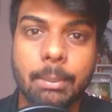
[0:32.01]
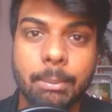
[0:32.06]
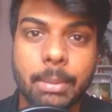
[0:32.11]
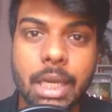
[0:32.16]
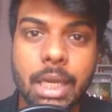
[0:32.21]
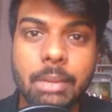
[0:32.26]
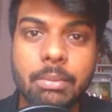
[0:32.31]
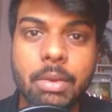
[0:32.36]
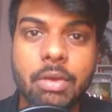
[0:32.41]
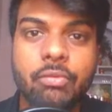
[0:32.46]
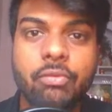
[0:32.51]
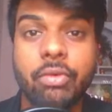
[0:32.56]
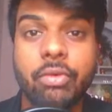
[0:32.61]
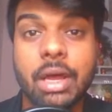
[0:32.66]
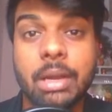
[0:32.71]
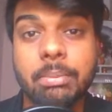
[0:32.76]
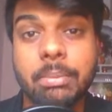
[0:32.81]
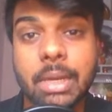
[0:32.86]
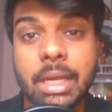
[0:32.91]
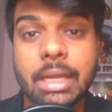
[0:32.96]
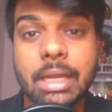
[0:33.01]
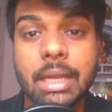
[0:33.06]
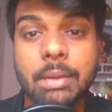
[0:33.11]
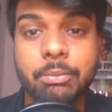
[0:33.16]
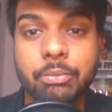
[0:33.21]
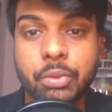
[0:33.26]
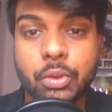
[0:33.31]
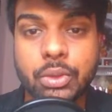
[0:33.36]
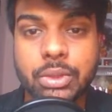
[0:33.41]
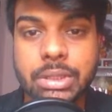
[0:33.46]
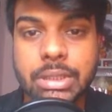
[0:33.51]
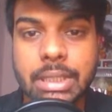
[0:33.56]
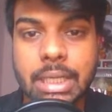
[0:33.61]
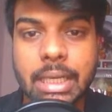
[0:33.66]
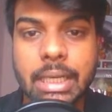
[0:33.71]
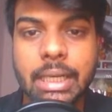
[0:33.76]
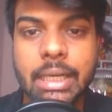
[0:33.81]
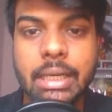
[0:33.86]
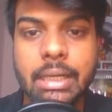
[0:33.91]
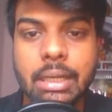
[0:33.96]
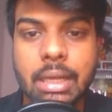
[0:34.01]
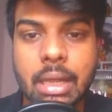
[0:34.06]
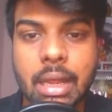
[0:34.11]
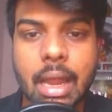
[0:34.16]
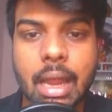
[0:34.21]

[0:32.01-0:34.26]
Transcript: minimum 1 million posts in it